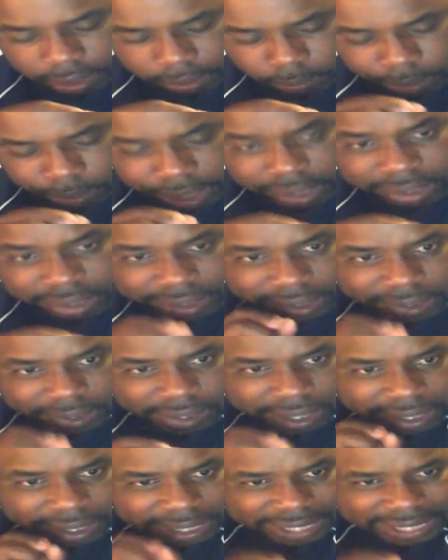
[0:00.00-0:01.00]
When you
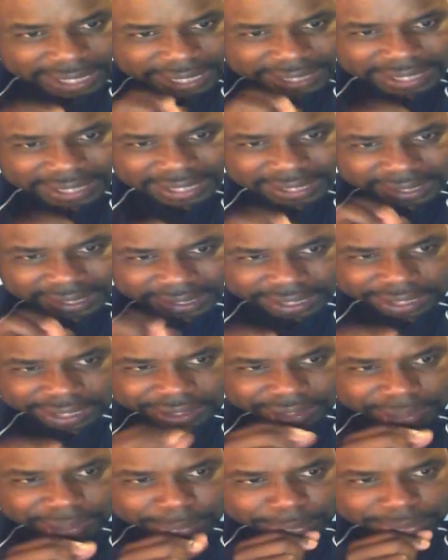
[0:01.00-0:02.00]
start looking at these
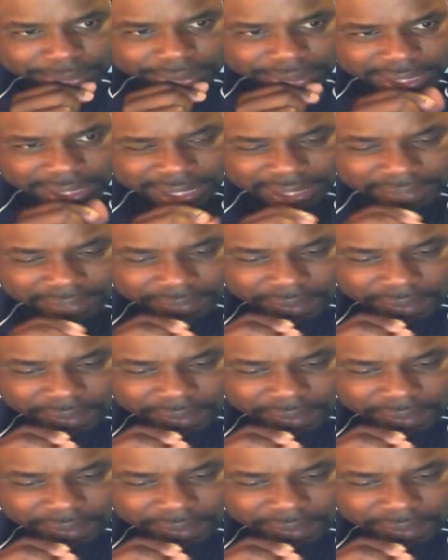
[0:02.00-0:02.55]
systems and you,